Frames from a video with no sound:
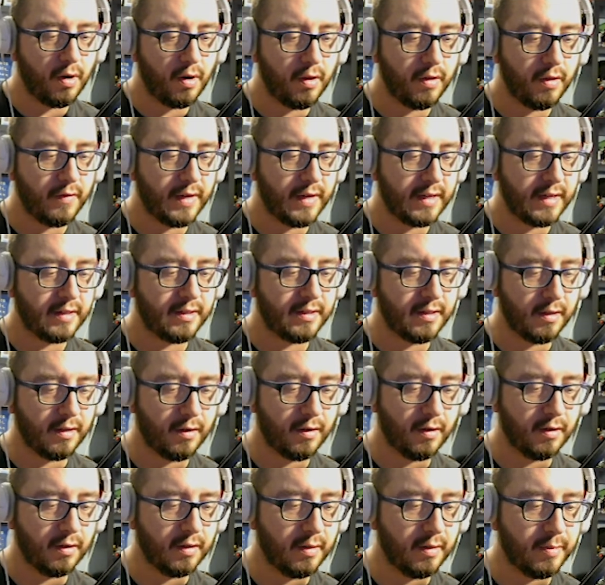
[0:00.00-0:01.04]
the values to
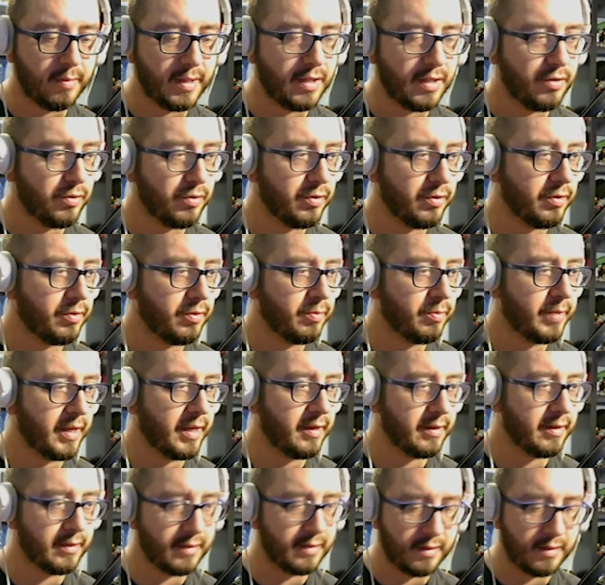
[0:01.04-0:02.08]
currently be true
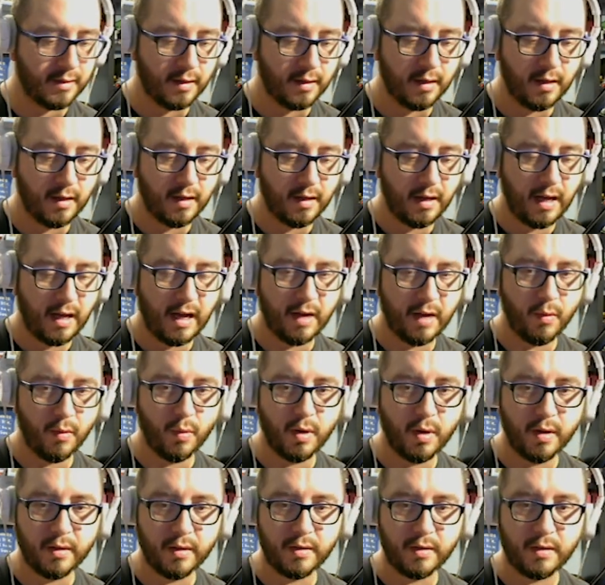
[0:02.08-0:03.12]
because I
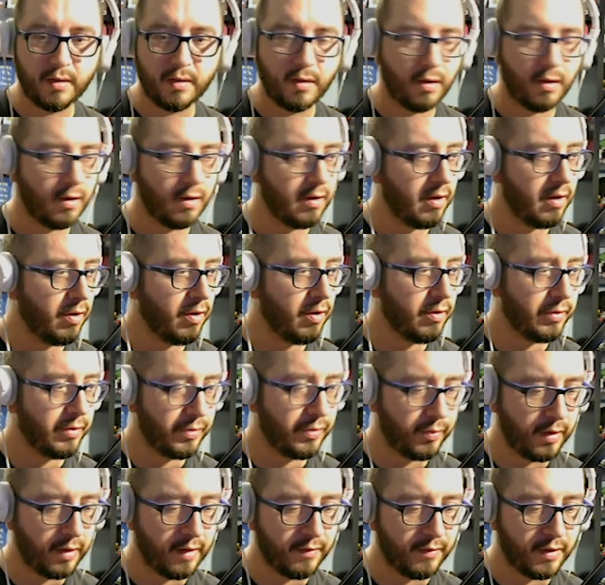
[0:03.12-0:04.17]
want all
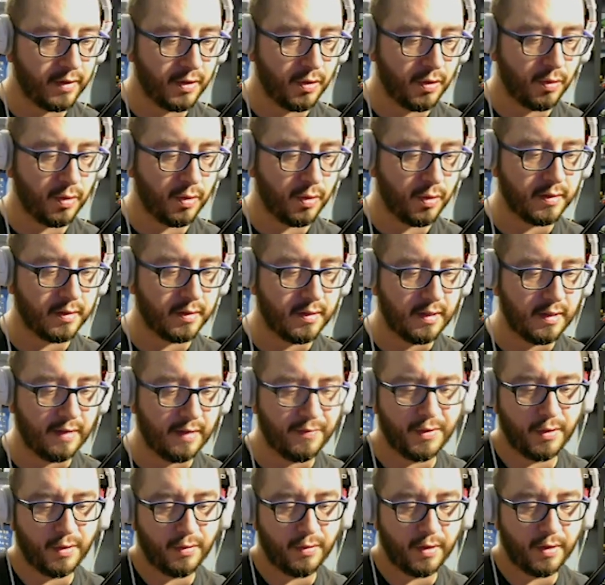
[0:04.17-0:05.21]
3 of the doors,
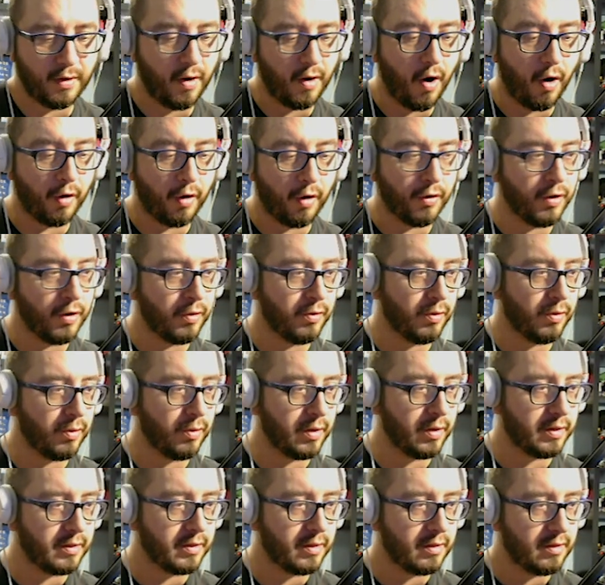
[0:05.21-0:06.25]
even though there are no
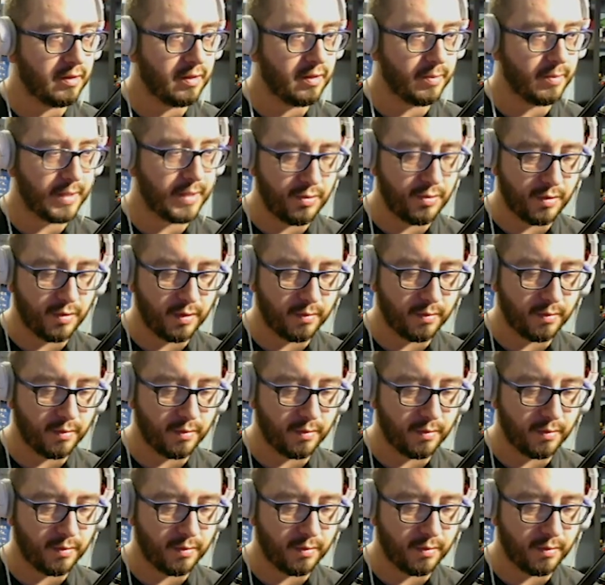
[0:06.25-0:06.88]
doors, to be true.